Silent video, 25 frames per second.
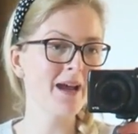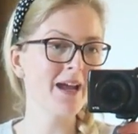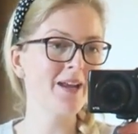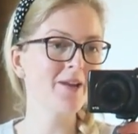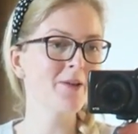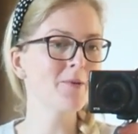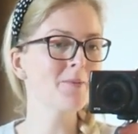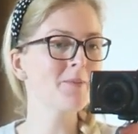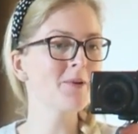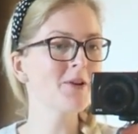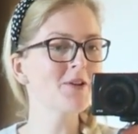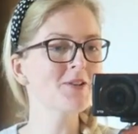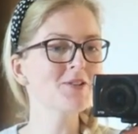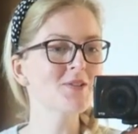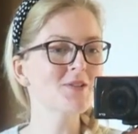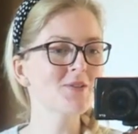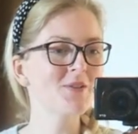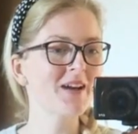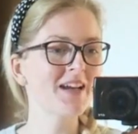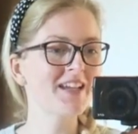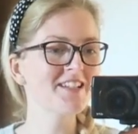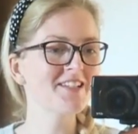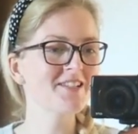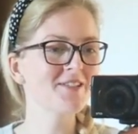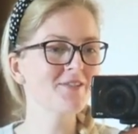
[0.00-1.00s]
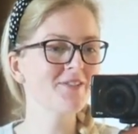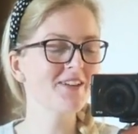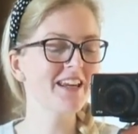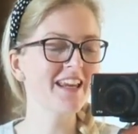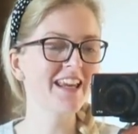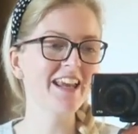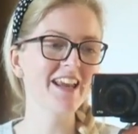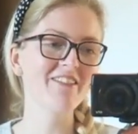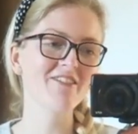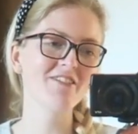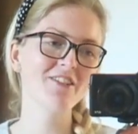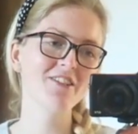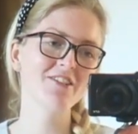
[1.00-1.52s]
I upload twice a
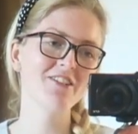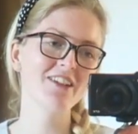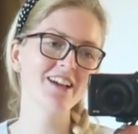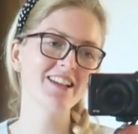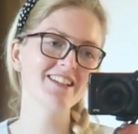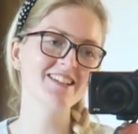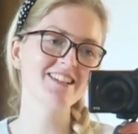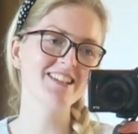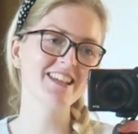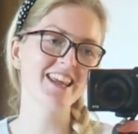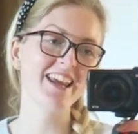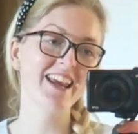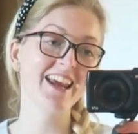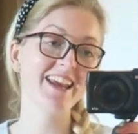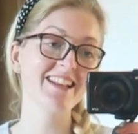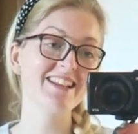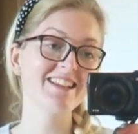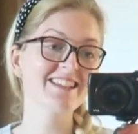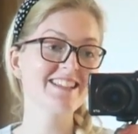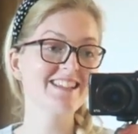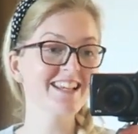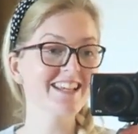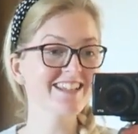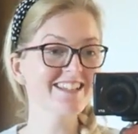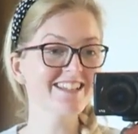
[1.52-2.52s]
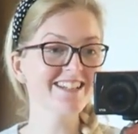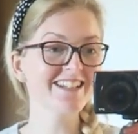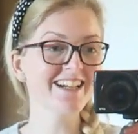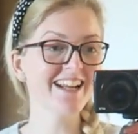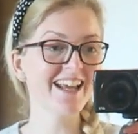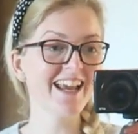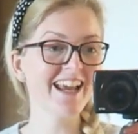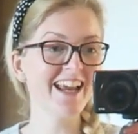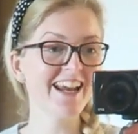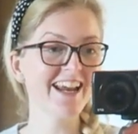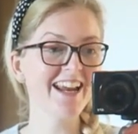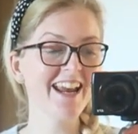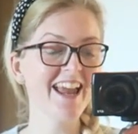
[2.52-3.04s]
week every Wednesday and
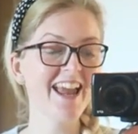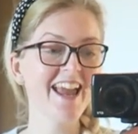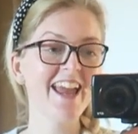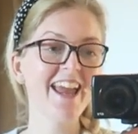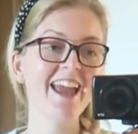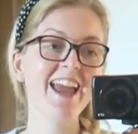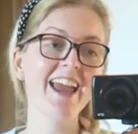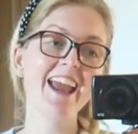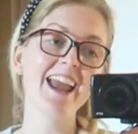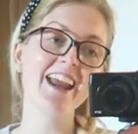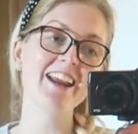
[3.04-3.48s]
Saturday.